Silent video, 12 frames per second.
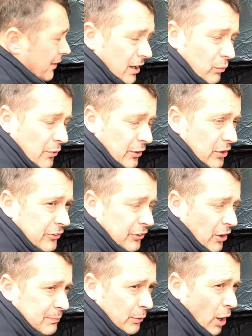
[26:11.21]
with a with a good
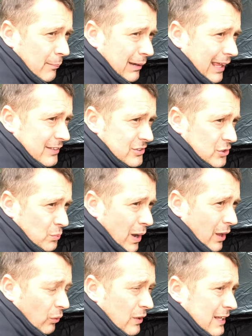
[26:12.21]
sized prime lens as
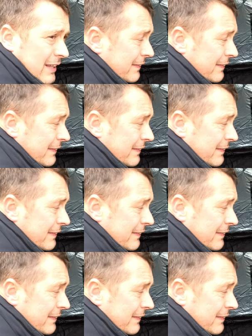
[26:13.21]
well.